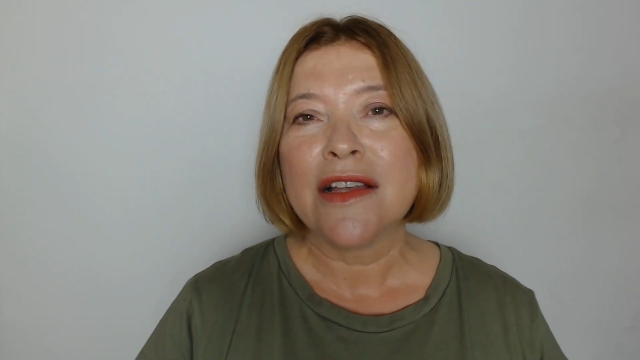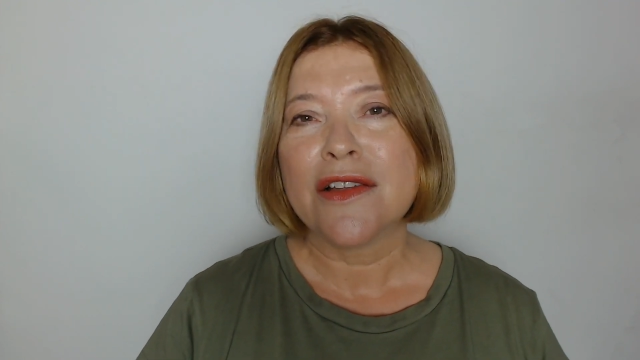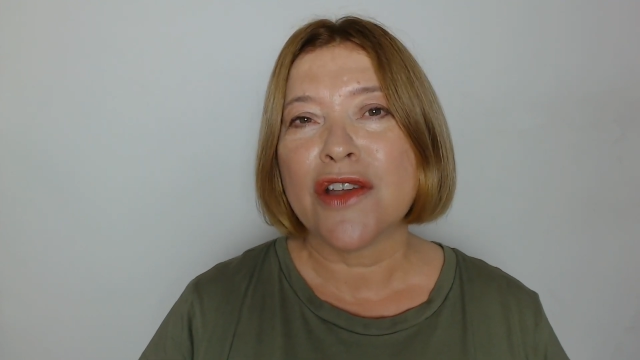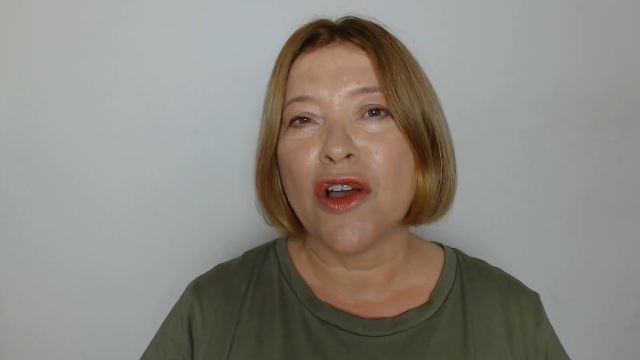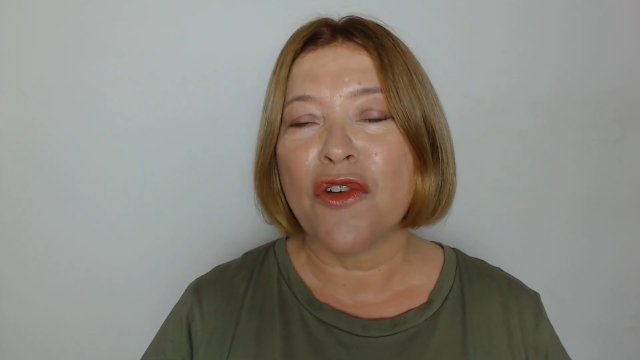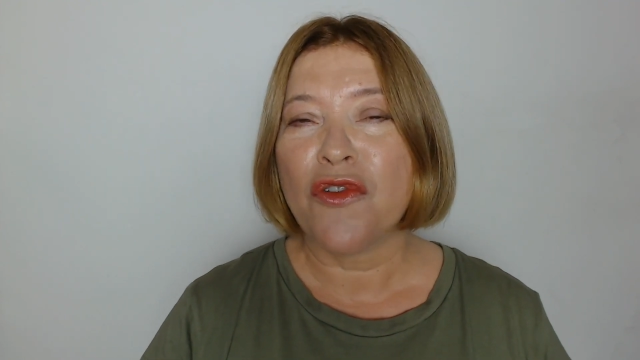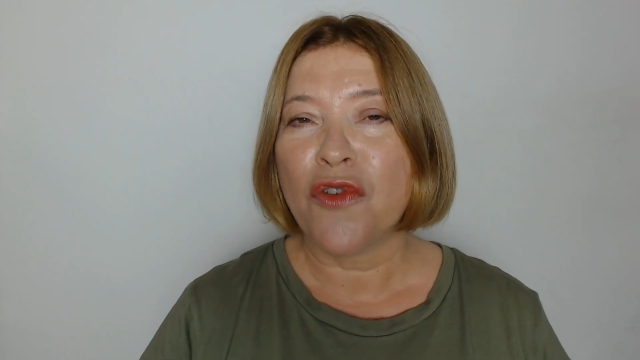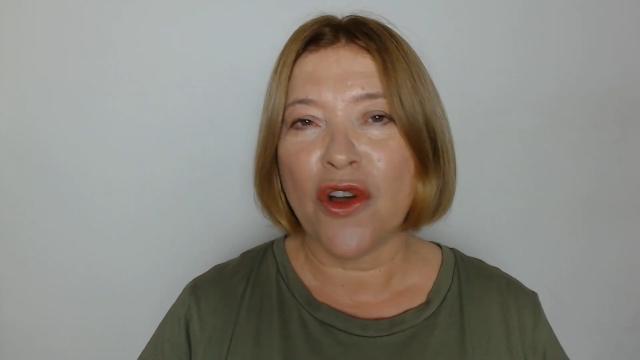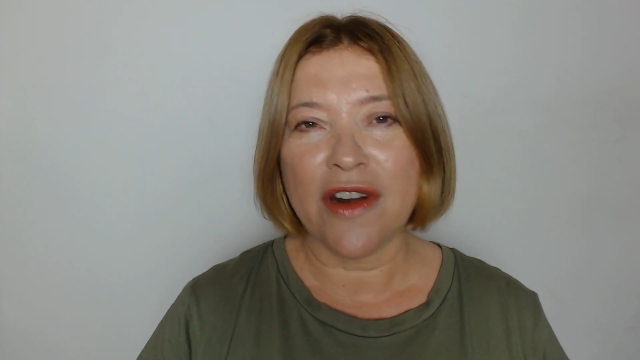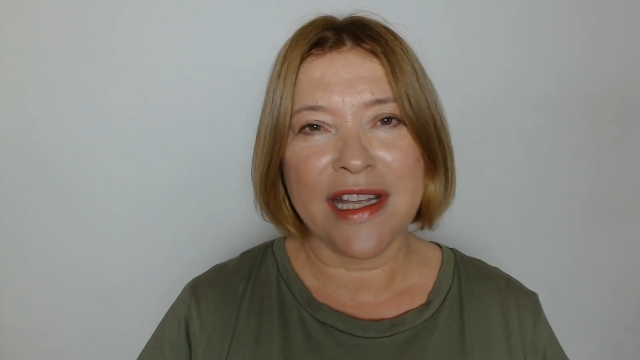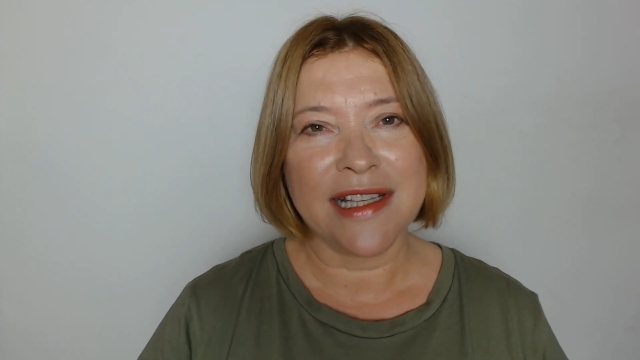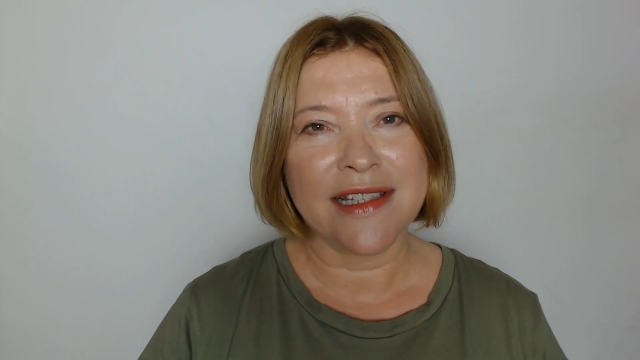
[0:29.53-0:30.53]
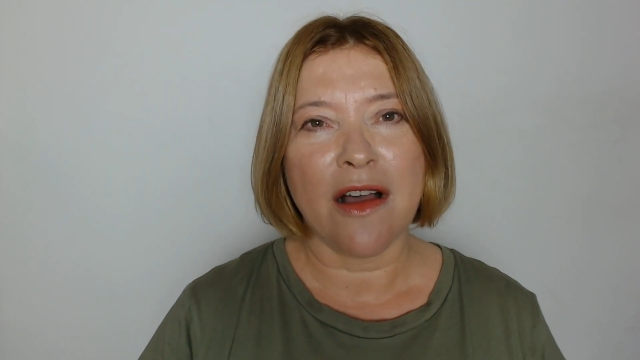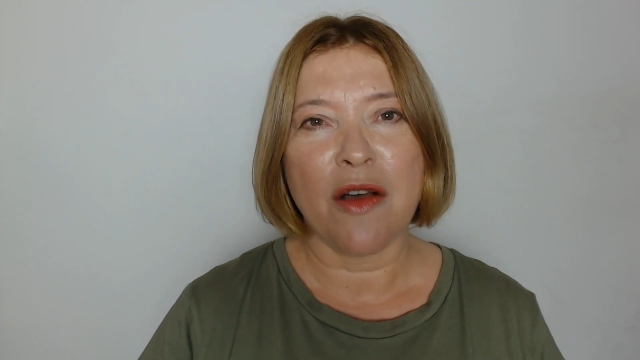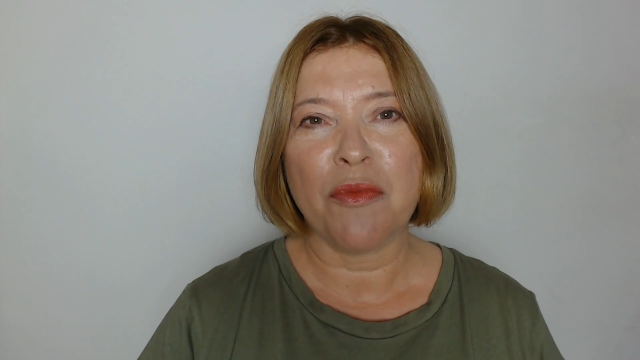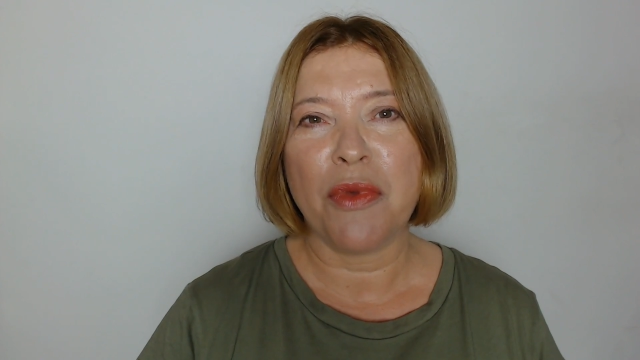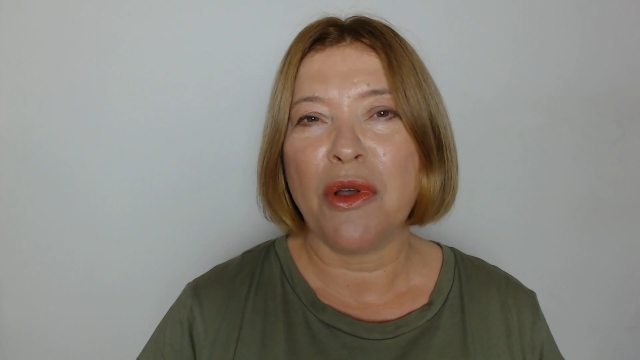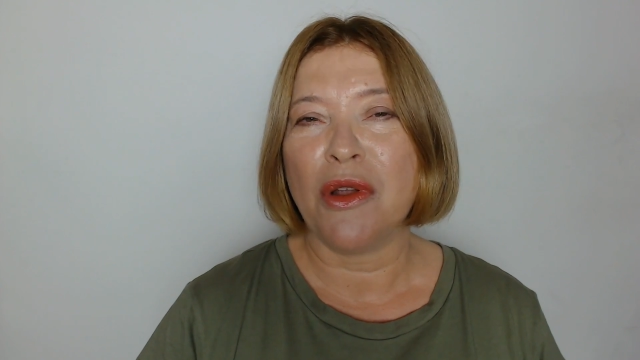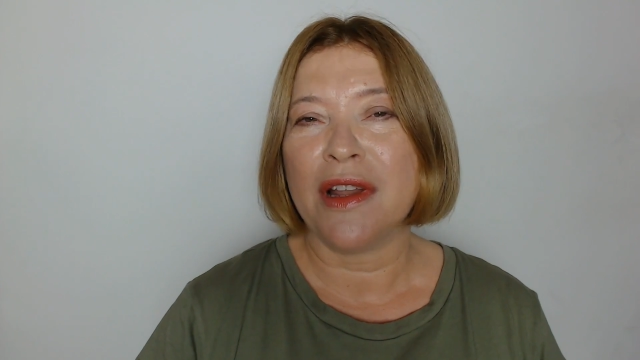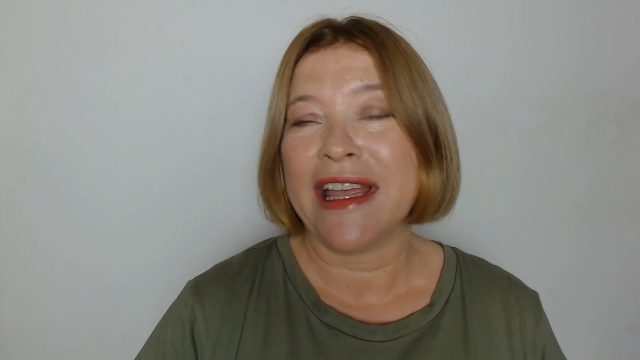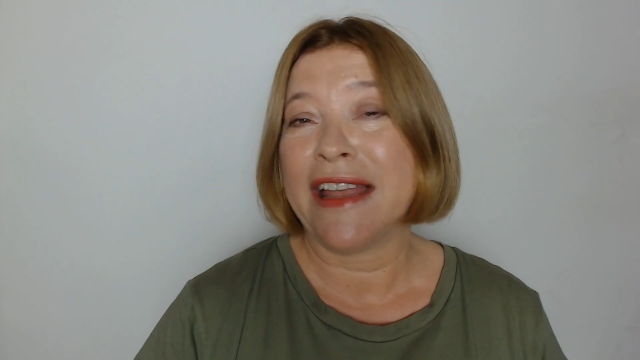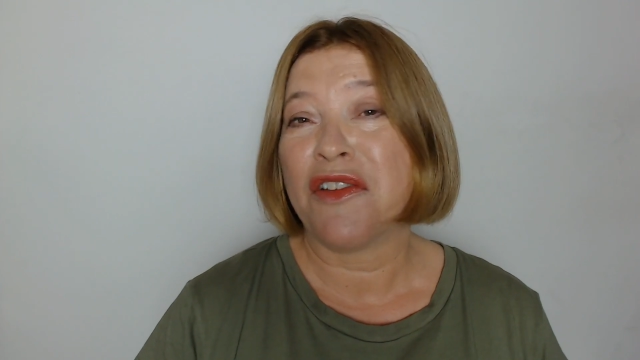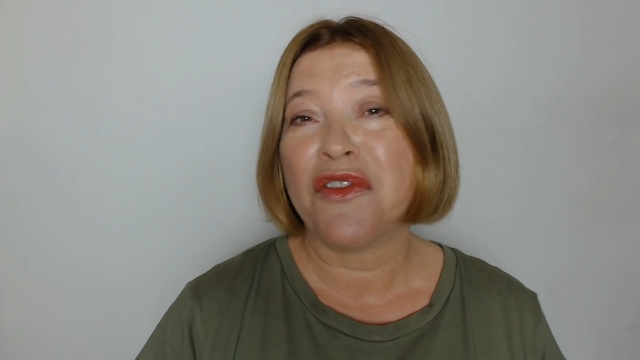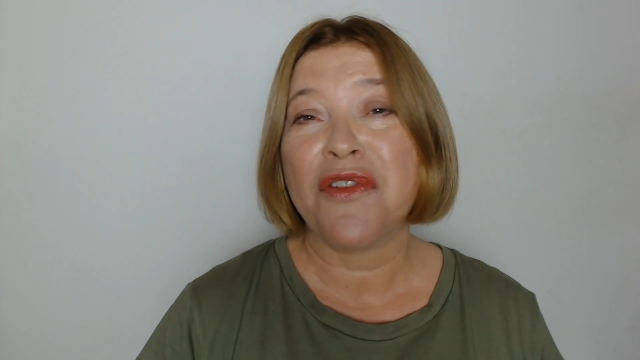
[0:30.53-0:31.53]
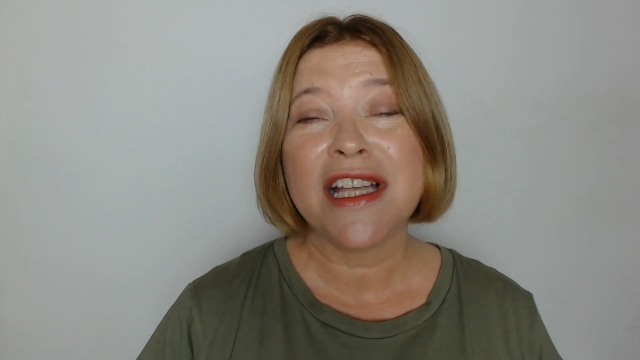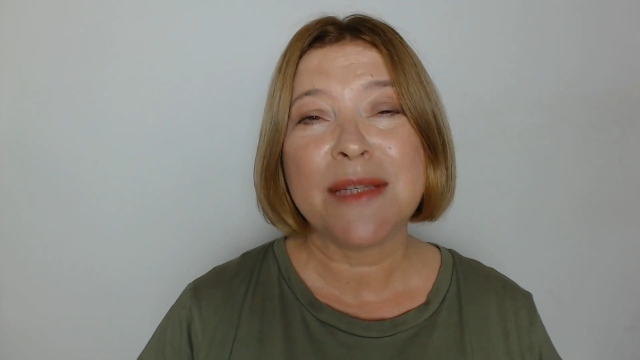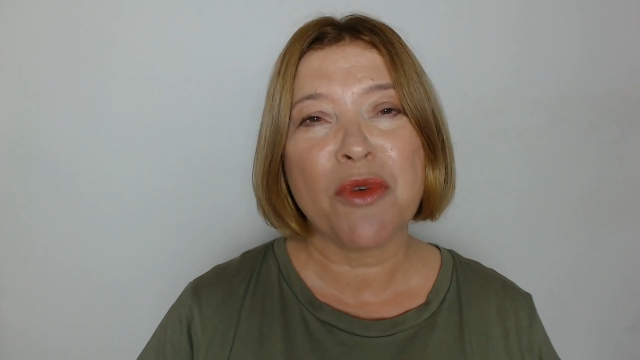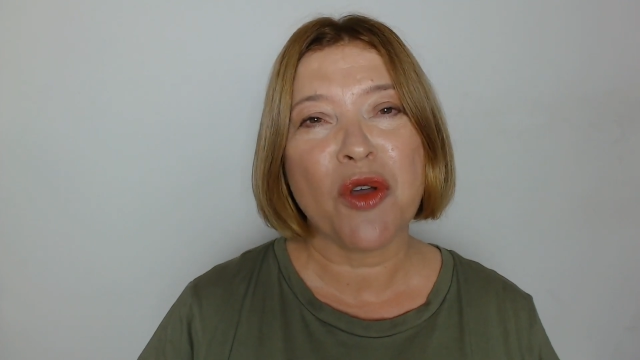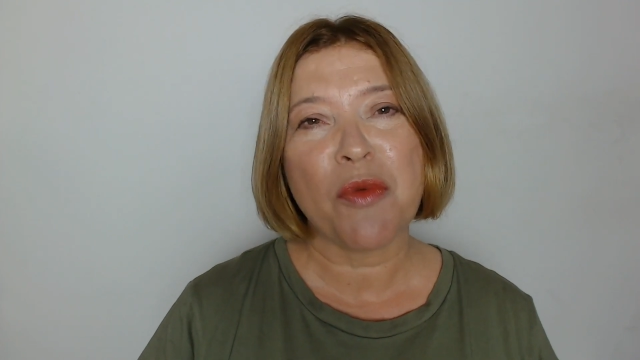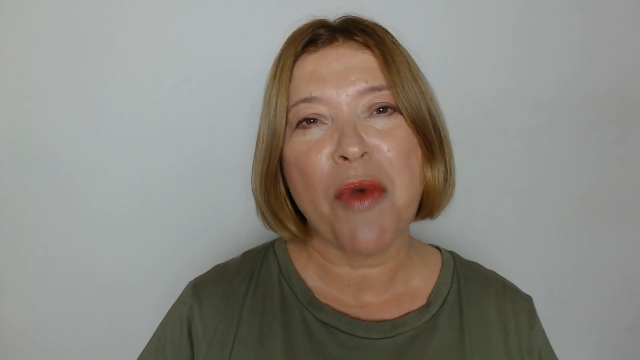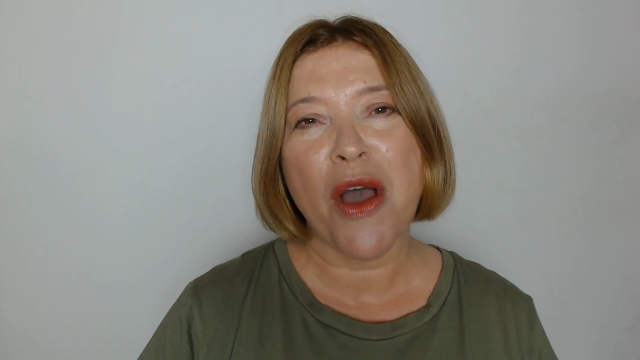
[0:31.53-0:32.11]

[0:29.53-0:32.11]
So for example, in a Facebook